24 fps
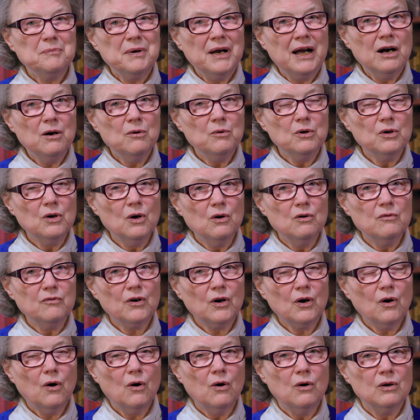power
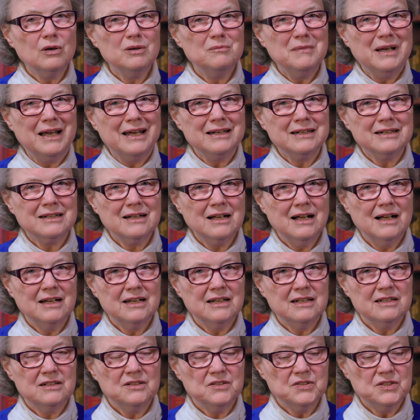over all
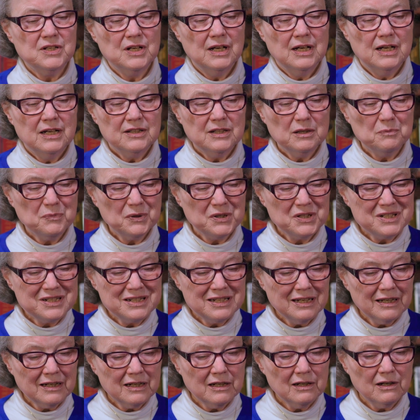mankind, the
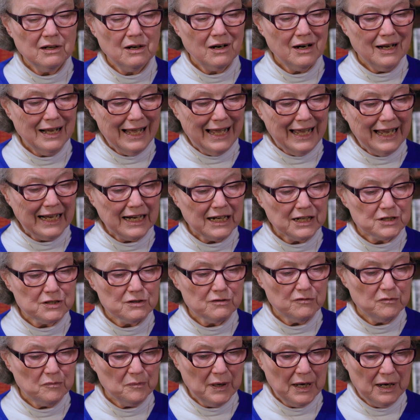particular
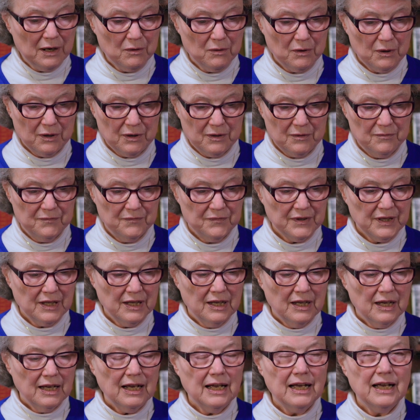active power
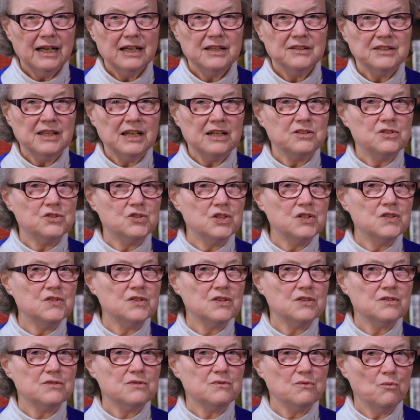that
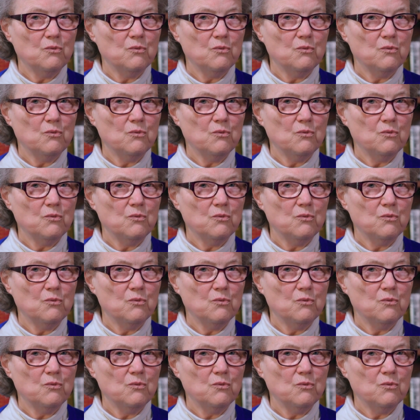Jesus